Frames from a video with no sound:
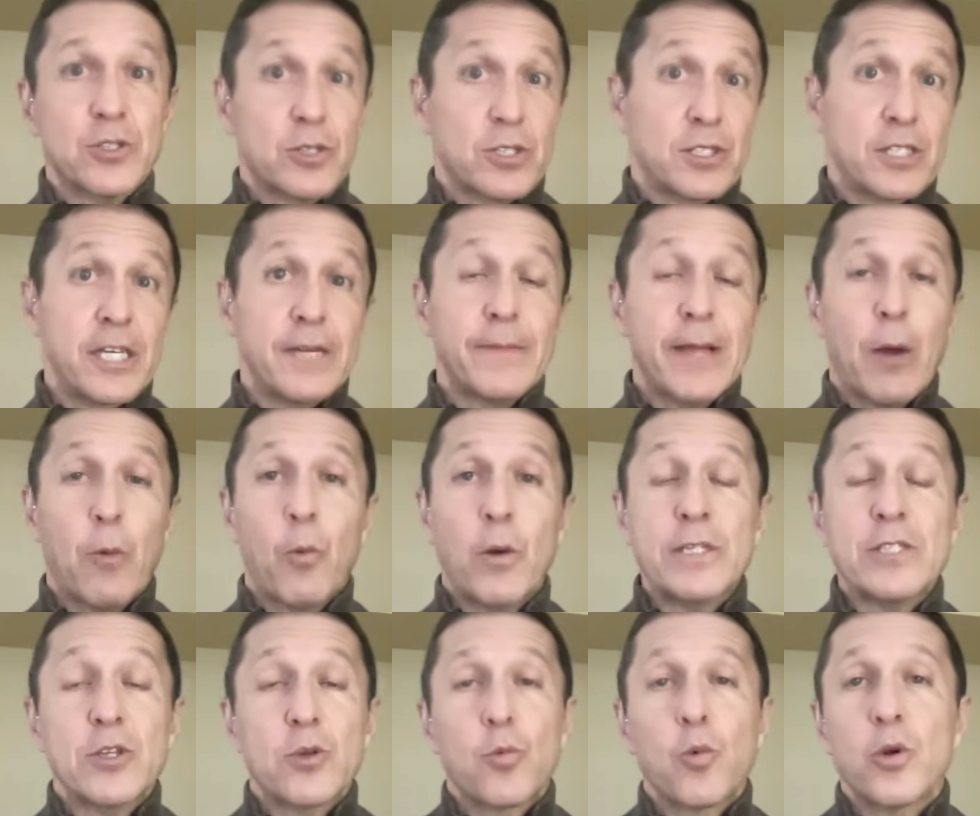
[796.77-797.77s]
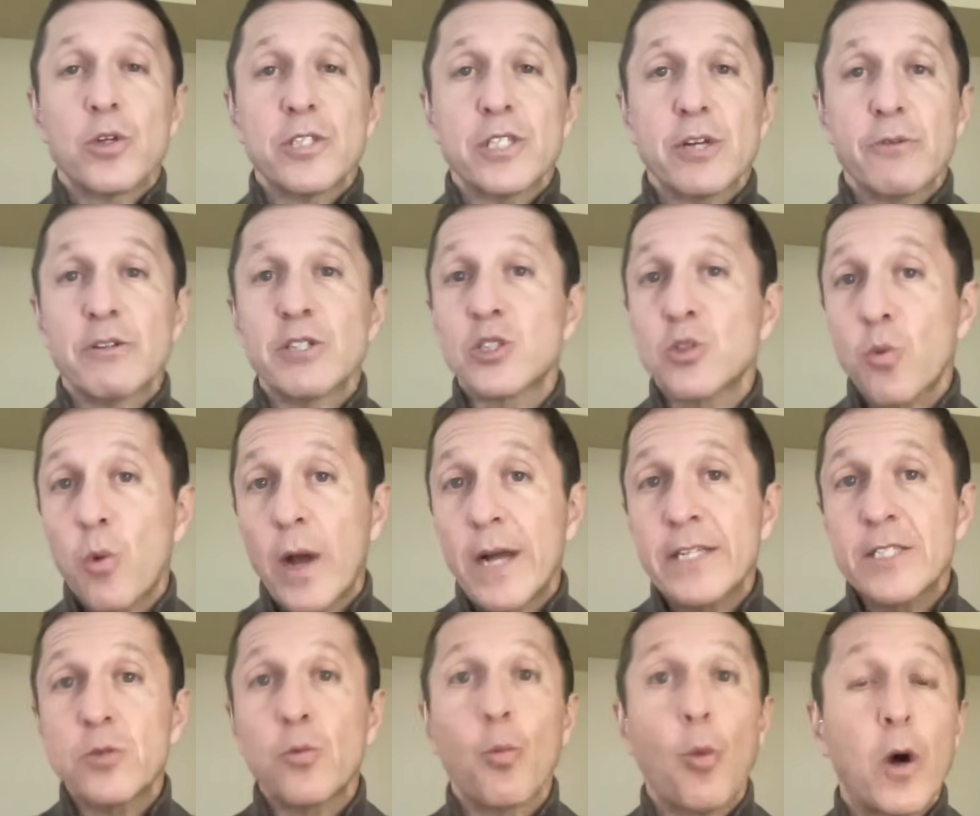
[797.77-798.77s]
a team that went to the World Series
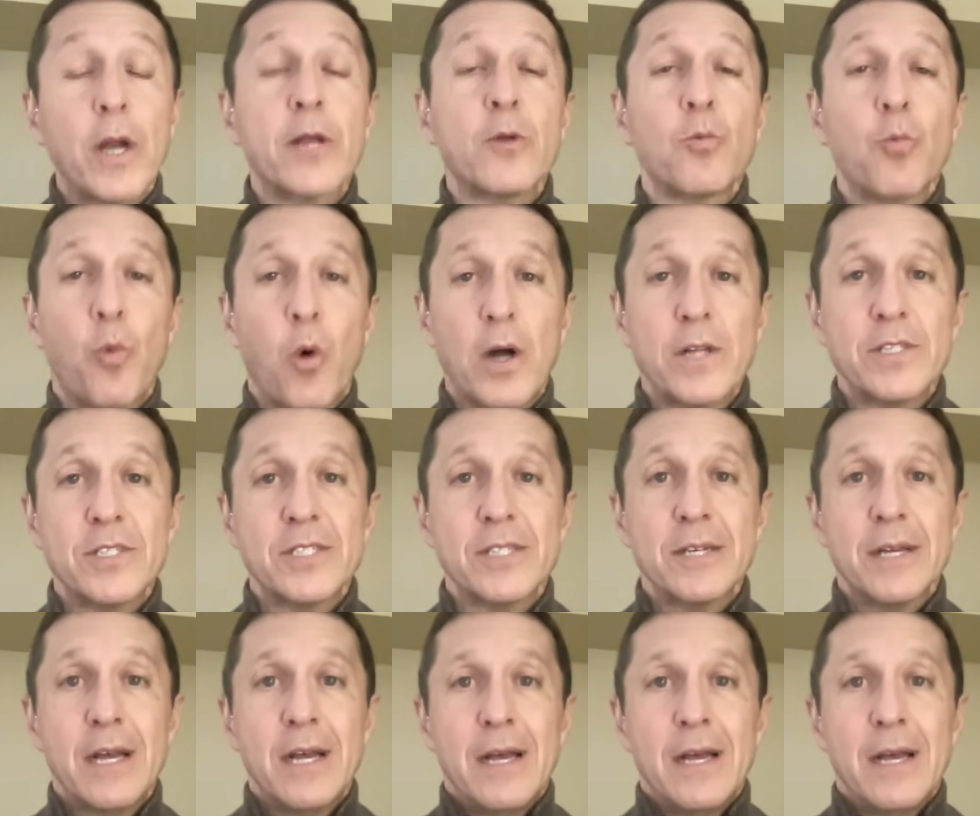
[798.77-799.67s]
twice, won it once,